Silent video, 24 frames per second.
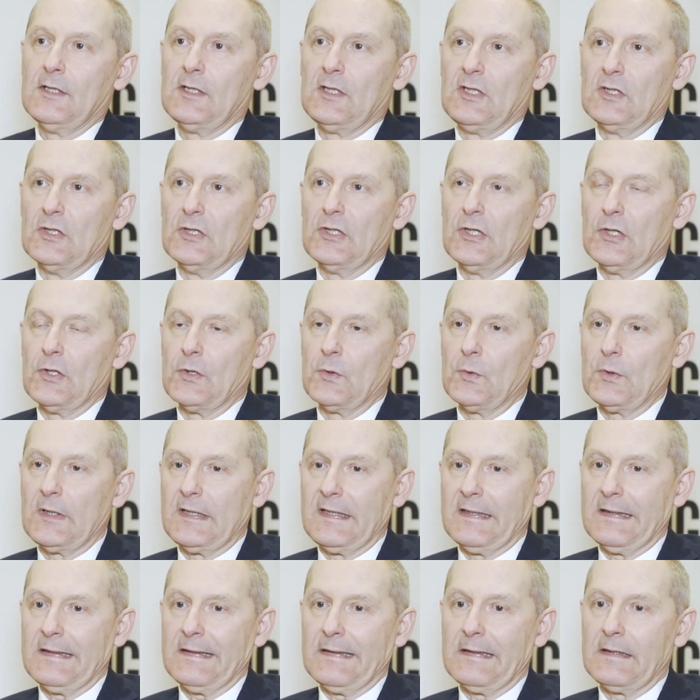you know,
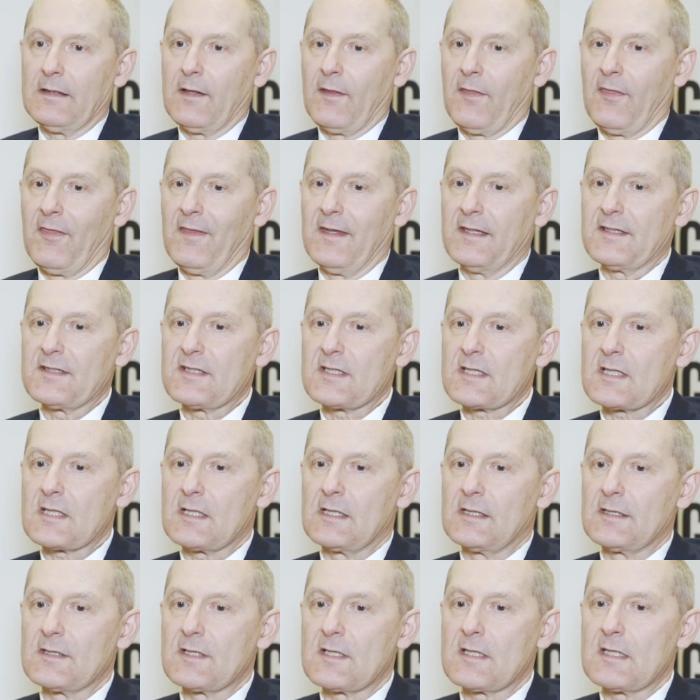in this
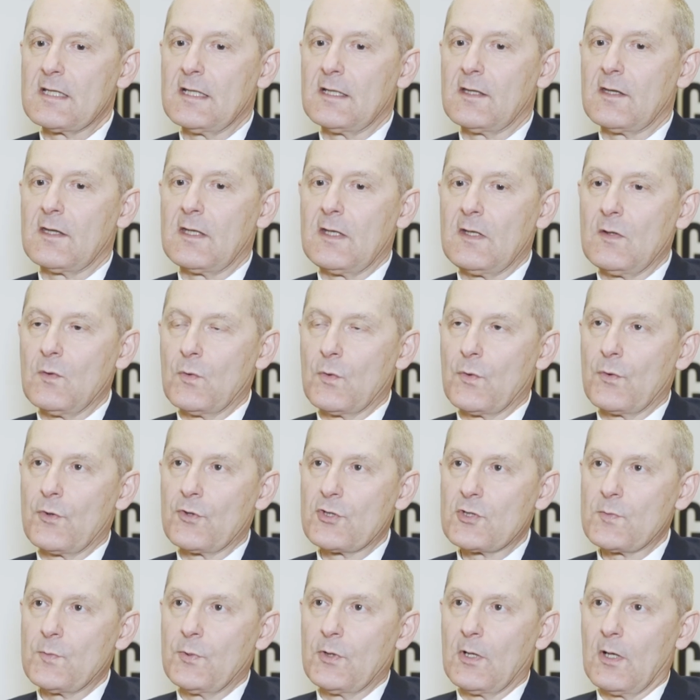is that the
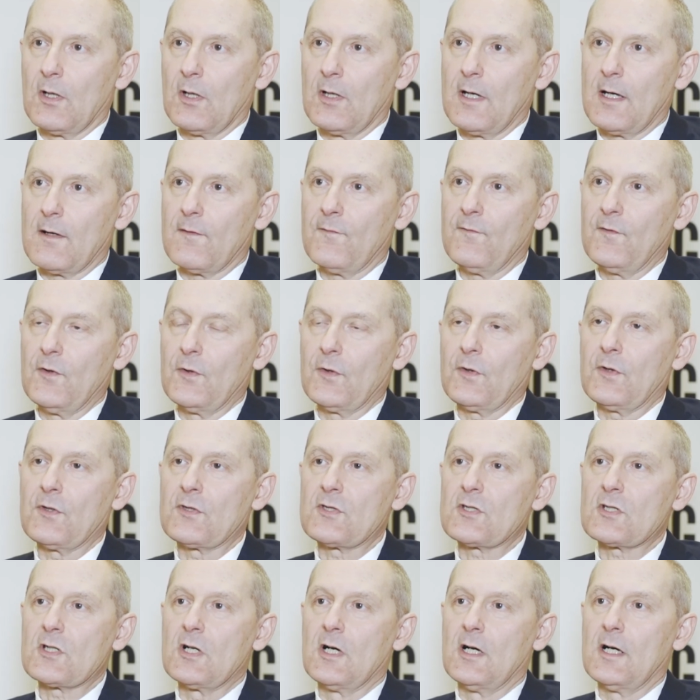orders put a lot of
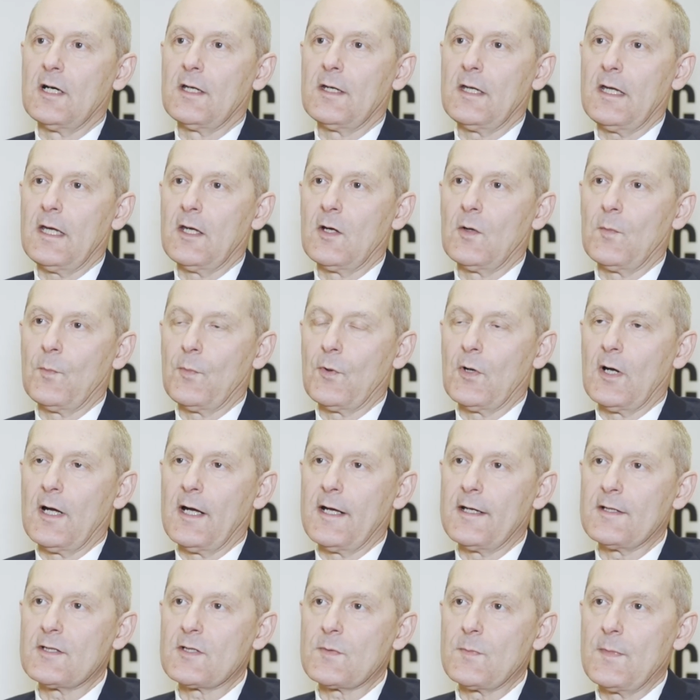focus on
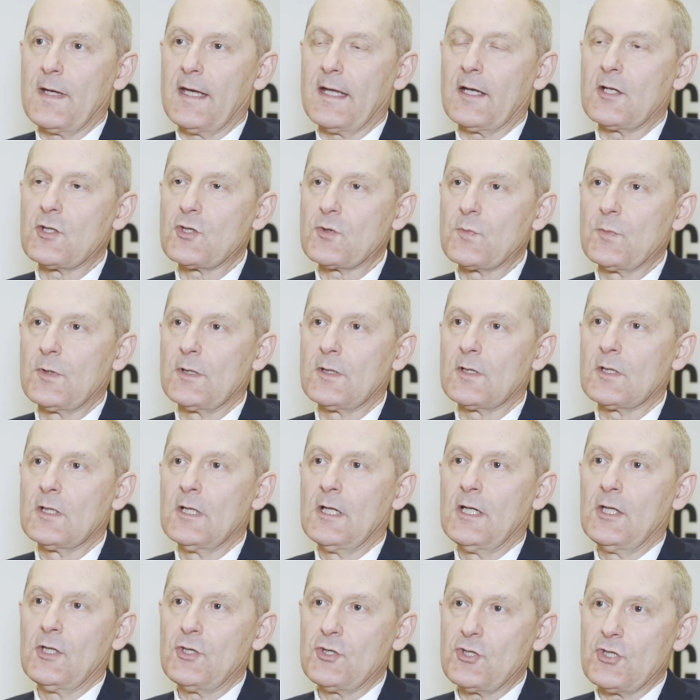enterprise management,
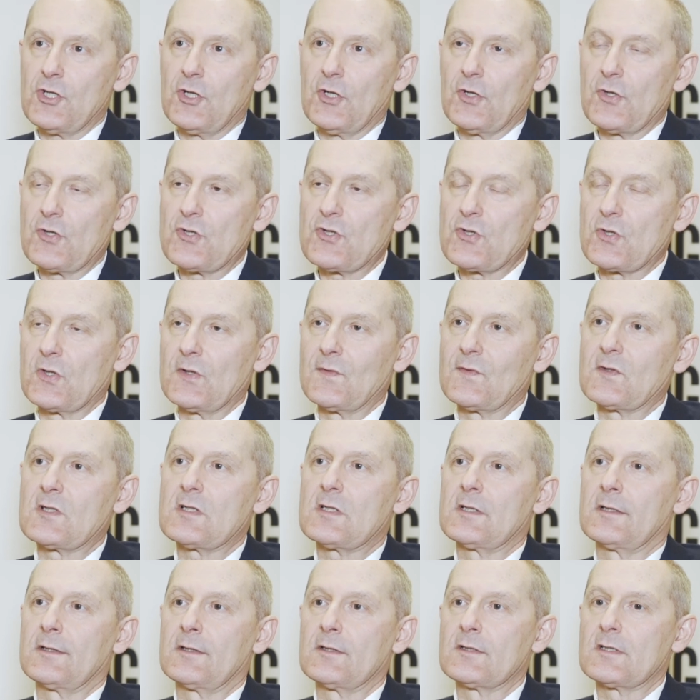shared
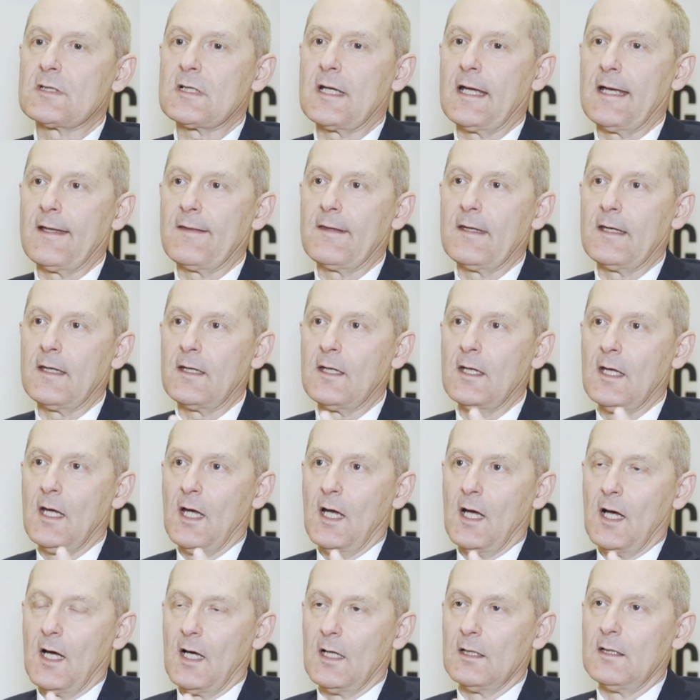services, and then
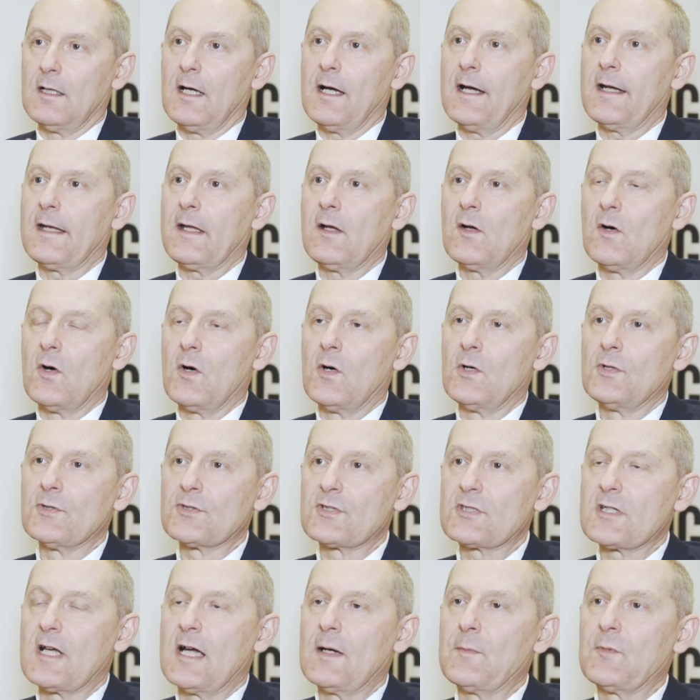aligning all
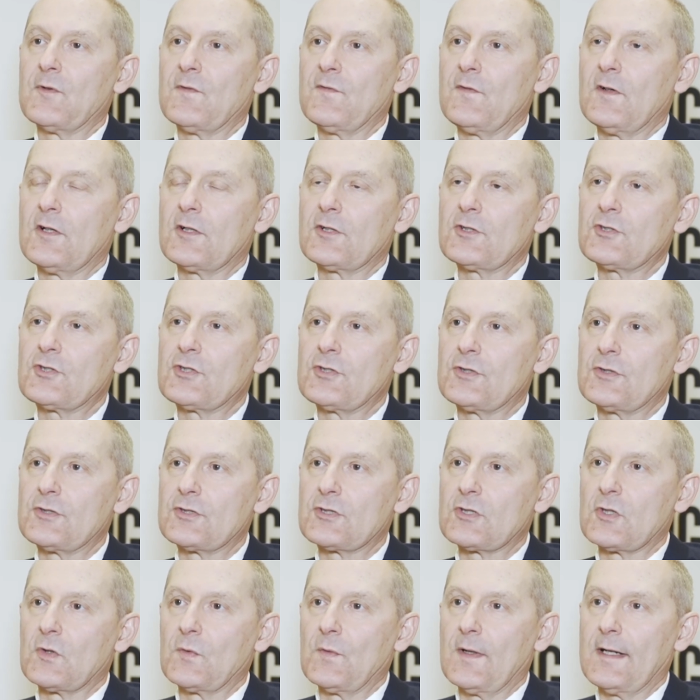cyber functions
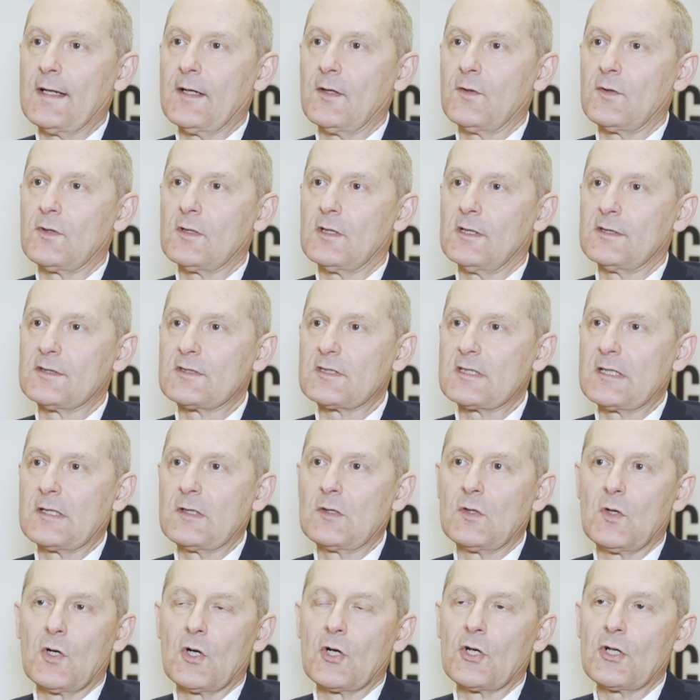around a
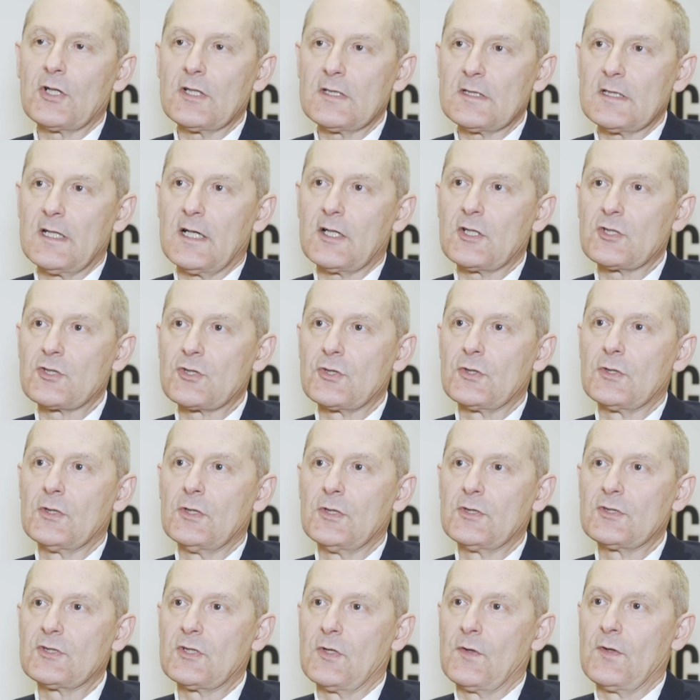single architecture
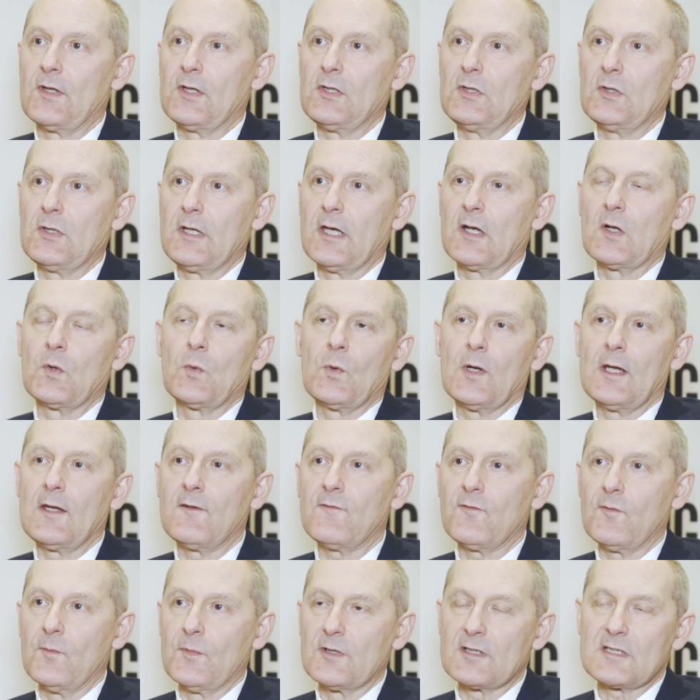so that you get away
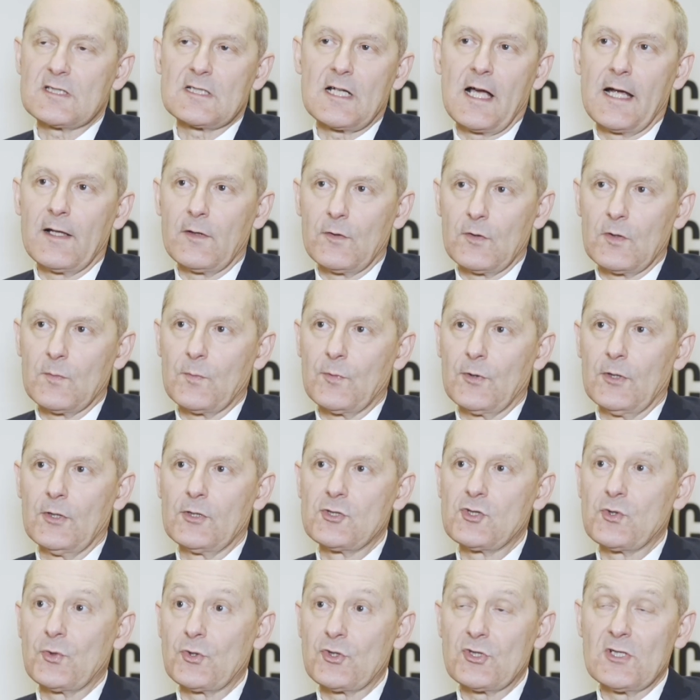from a siloed
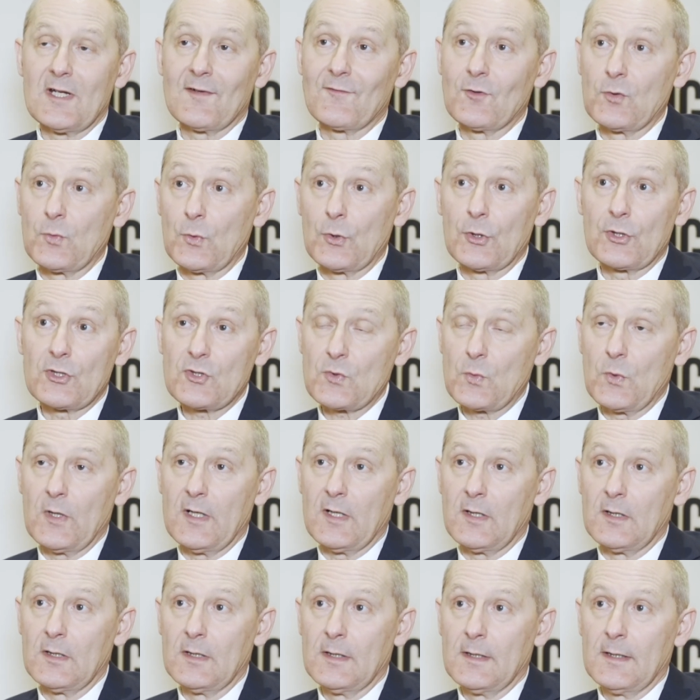approach, which never works
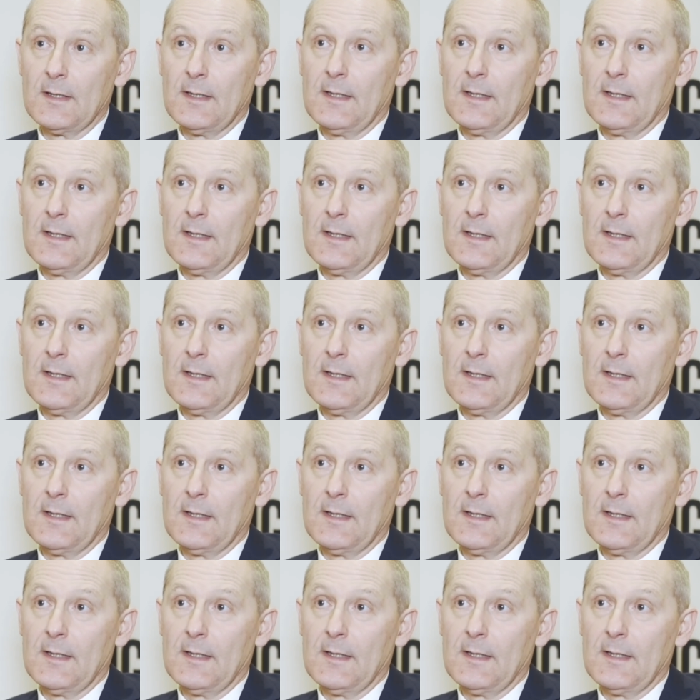well.